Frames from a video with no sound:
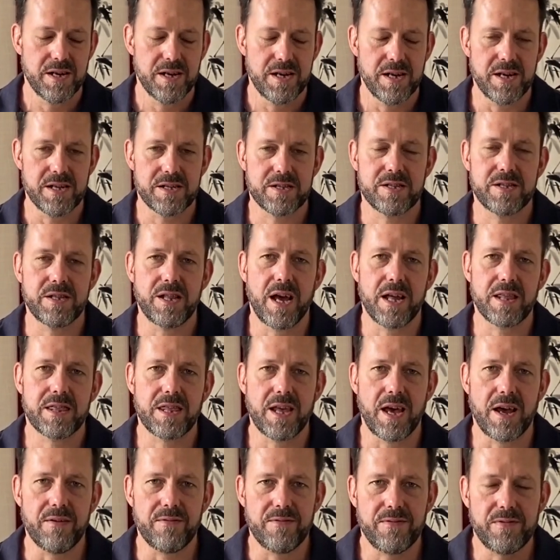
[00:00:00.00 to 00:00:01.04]
It's not
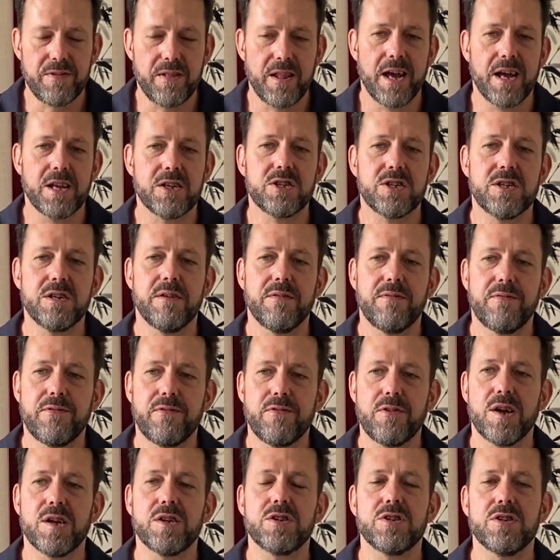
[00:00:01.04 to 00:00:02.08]
that flashy
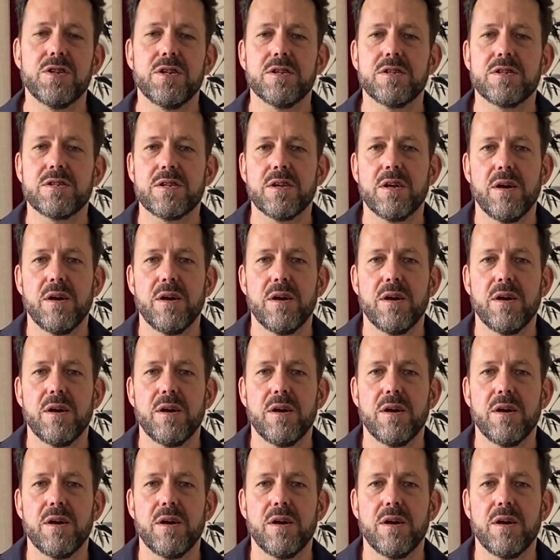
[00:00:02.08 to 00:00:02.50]
freshness